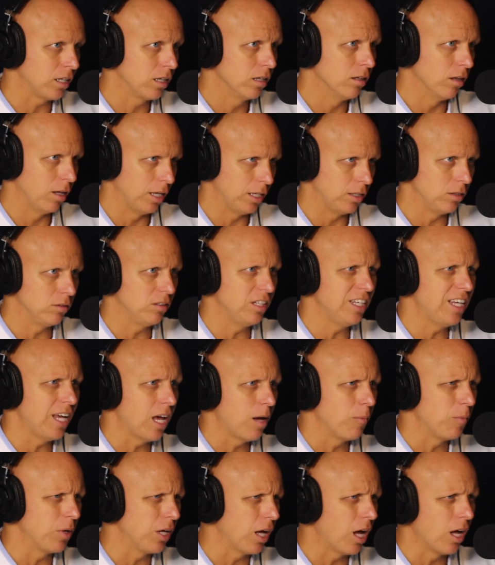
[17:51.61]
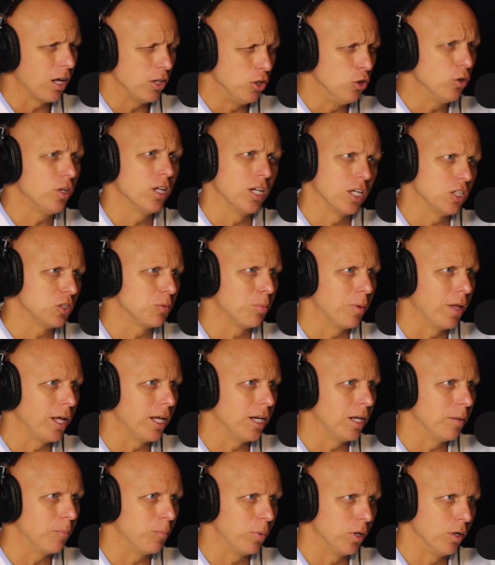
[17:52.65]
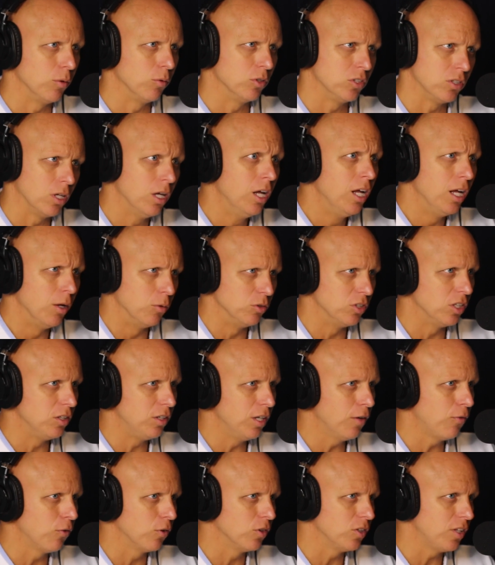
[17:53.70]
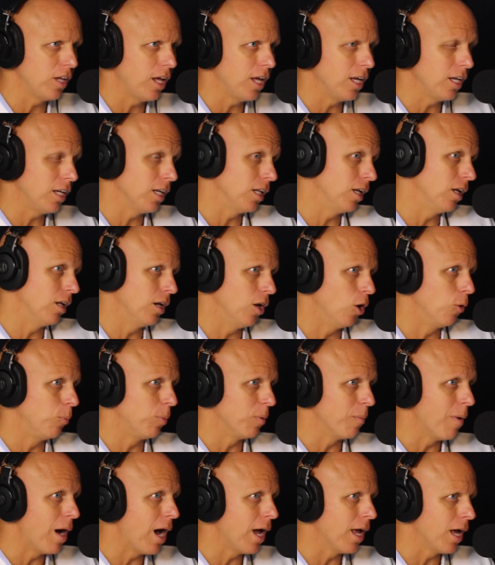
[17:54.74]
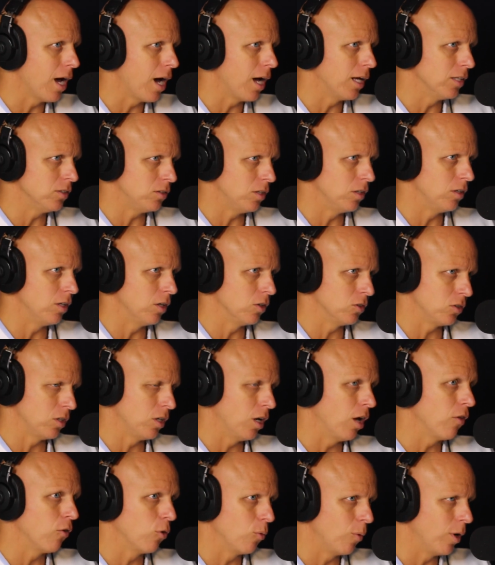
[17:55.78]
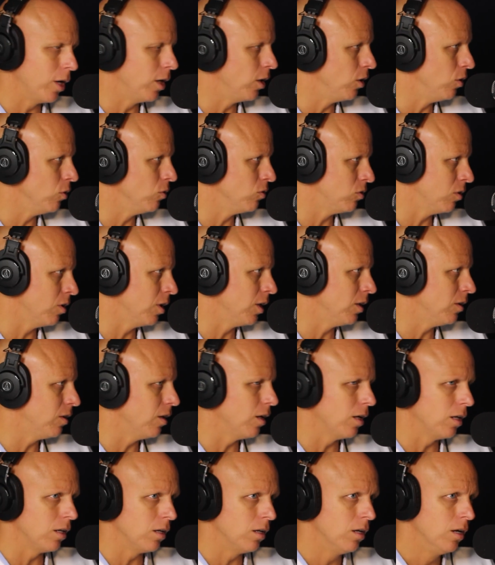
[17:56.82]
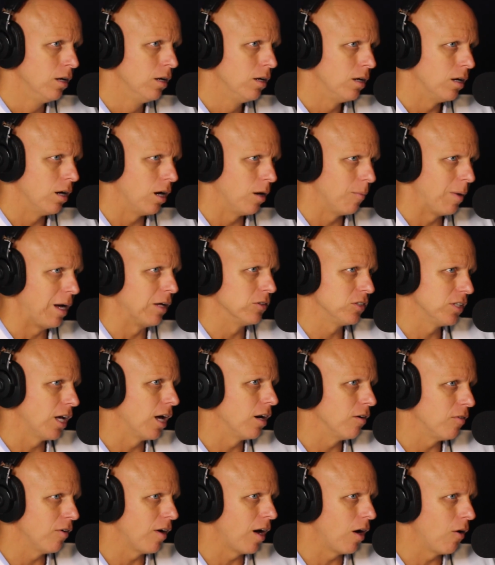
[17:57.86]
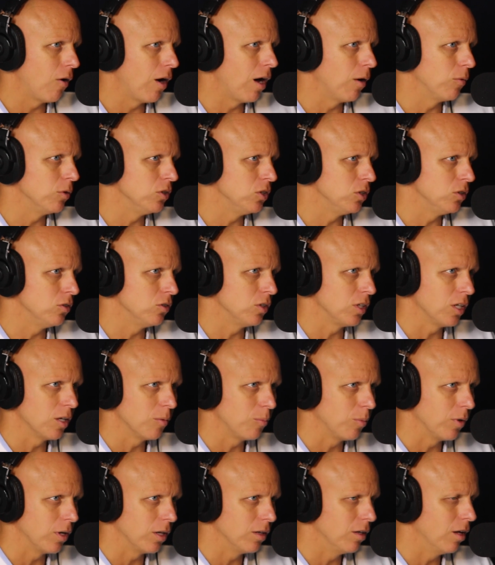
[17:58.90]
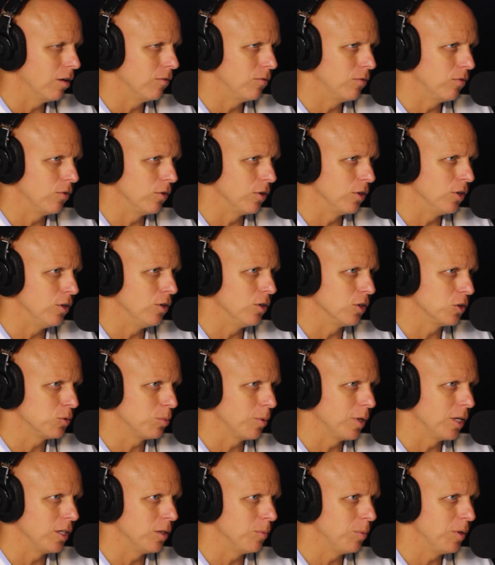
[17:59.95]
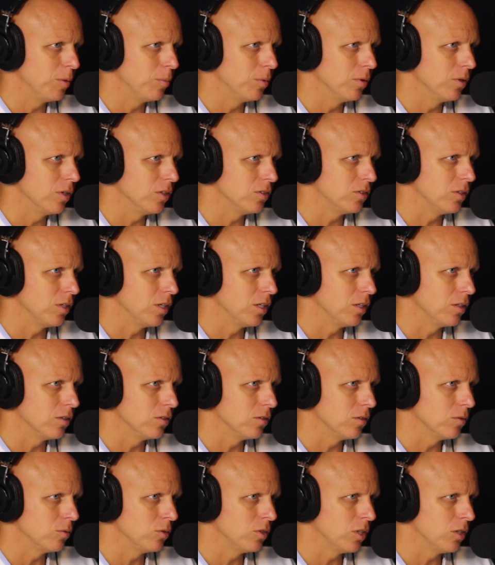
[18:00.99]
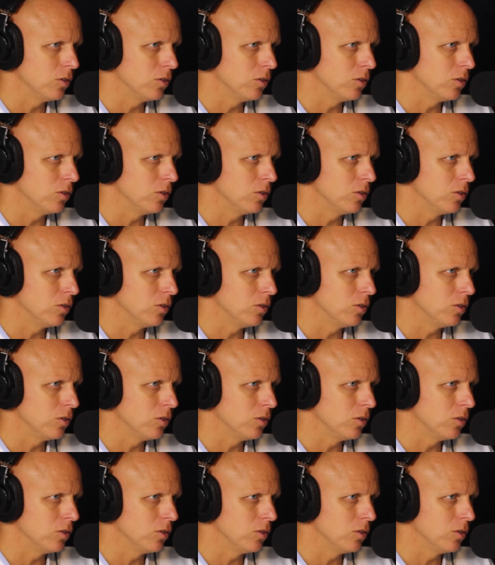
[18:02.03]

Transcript: like DMing. You can explain it, but it was a different take, and it opened my eyes that there's another way to use LinkedIn outside of how I was using it. But I'd love for you to explain to people listening because it was